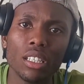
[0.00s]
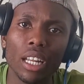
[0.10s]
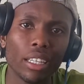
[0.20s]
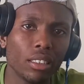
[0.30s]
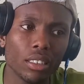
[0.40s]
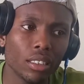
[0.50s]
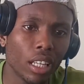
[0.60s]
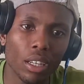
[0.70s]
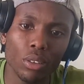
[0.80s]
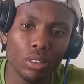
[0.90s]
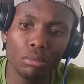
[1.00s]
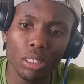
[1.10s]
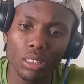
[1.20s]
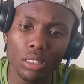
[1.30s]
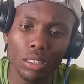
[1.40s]
Like now it
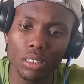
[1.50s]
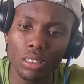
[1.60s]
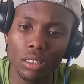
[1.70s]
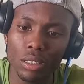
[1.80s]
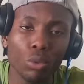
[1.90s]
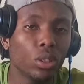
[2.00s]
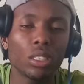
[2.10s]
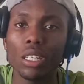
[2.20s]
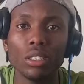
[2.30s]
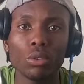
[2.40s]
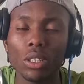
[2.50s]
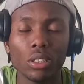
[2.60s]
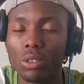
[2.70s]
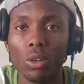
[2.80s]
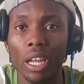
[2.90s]
makes no sense
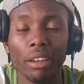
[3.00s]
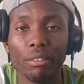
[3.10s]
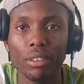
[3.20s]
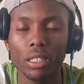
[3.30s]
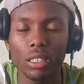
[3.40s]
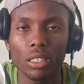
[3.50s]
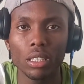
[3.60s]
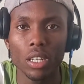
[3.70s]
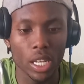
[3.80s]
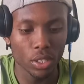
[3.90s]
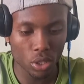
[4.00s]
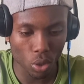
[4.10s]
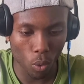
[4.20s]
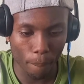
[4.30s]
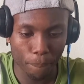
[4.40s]
whatsoever.
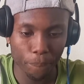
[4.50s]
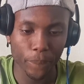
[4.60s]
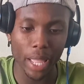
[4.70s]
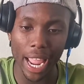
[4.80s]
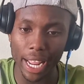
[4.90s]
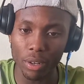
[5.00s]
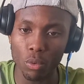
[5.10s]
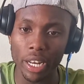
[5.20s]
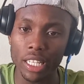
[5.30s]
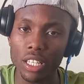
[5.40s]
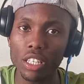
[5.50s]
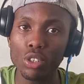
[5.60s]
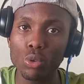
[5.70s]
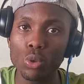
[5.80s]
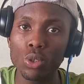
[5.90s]
So, and when I
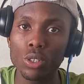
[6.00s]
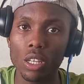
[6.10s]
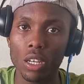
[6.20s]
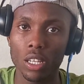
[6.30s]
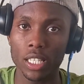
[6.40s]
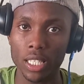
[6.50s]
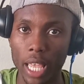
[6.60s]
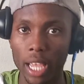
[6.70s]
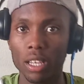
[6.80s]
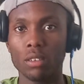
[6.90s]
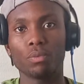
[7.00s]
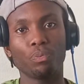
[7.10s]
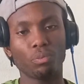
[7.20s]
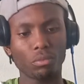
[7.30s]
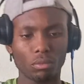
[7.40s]
say use a sack,
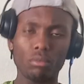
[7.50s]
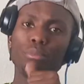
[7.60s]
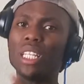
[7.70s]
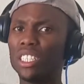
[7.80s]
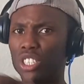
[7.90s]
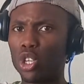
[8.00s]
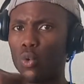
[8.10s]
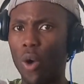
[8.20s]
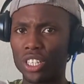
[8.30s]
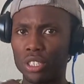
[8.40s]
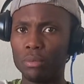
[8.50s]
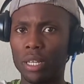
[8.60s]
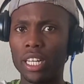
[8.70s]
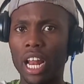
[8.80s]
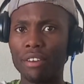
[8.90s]
so you wash them,
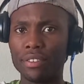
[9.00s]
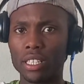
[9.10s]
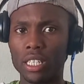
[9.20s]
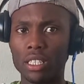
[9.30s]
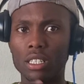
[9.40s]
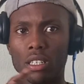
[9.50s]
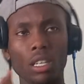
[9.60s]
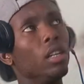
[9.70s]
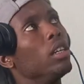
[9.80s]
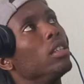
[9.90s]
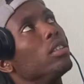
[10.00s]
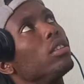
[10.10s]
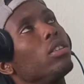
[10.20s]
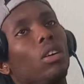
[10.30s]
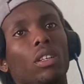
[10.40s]
and then after that,
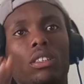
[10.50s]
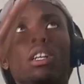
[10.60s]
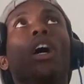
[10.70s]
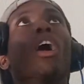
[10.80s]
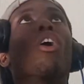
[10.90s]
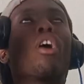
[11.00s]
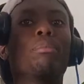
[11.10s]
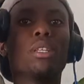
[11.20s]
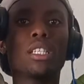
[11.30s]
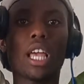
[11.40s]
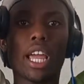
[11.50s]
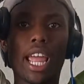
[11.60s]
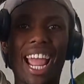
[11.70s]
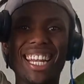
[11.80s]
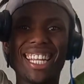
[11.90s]
just long grab the
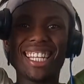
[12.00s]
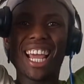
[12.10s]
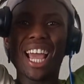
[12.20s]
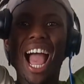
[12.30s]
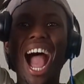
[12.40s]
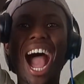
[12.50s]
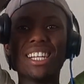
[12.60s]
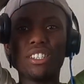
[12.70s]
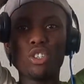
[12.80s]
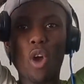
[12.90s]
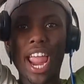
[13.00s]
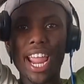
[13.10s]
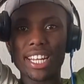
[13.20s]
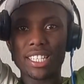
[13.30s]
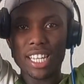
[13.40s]
sack and then harden your
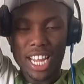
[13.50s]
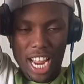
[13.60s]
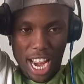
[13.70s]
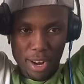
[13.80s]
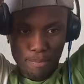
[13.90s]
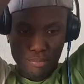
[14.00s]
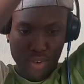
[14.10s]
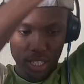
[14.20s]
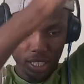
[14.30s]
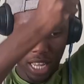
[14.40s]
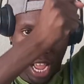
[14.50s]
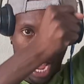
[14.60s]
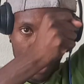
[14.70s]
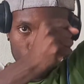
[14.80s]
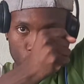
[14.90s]
hand and then press
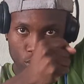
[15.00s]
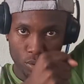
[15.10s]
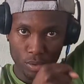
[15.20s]
down.